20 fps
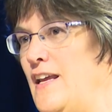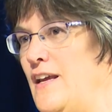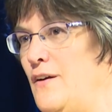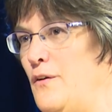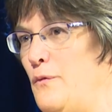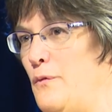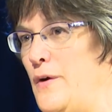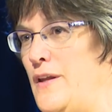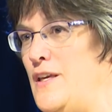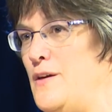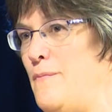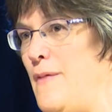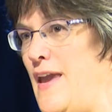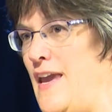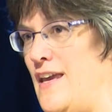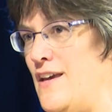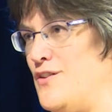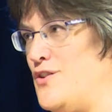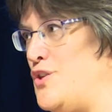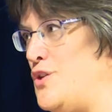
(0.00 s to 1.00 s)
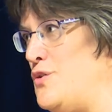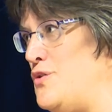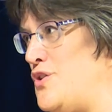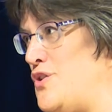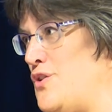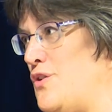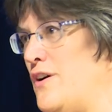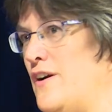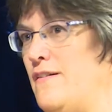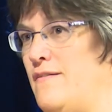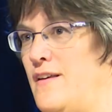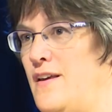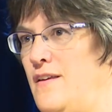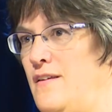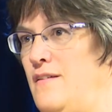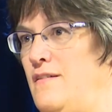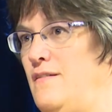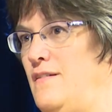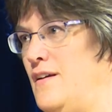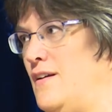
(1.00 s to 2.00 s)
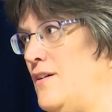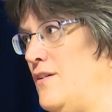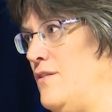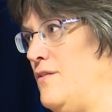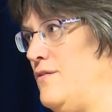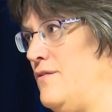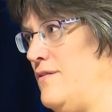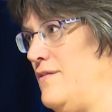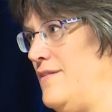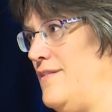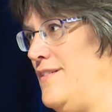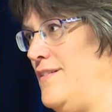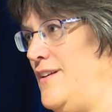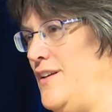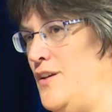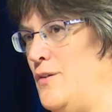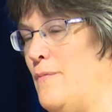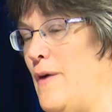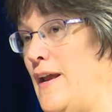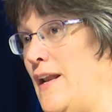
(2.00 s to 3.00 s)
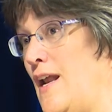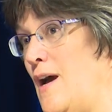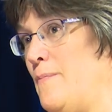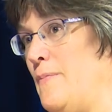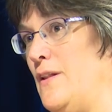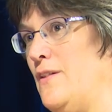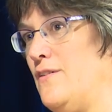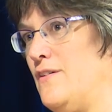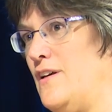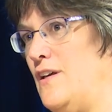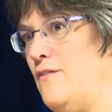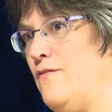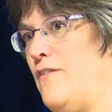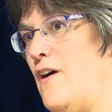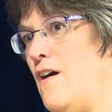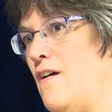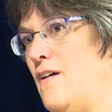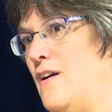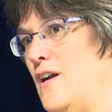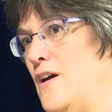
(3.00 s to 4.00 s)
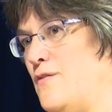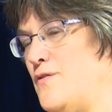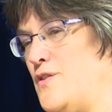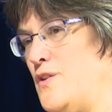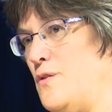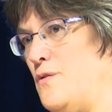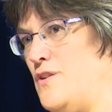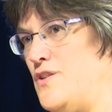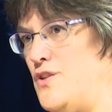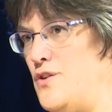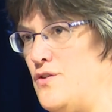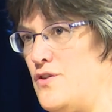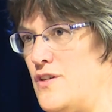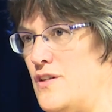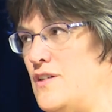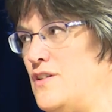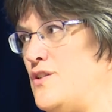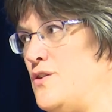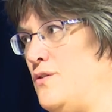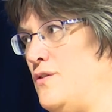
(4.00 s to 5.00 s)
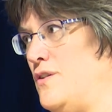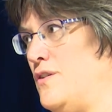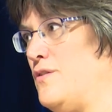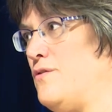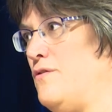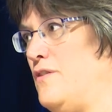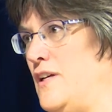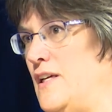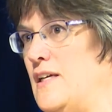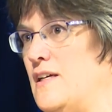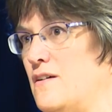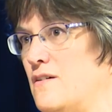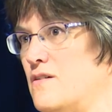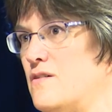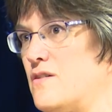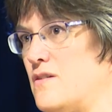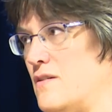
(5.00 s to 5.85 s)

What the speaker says: But when you make it too short, then you might not be looking far enough. So it's usually 2 to 3 years.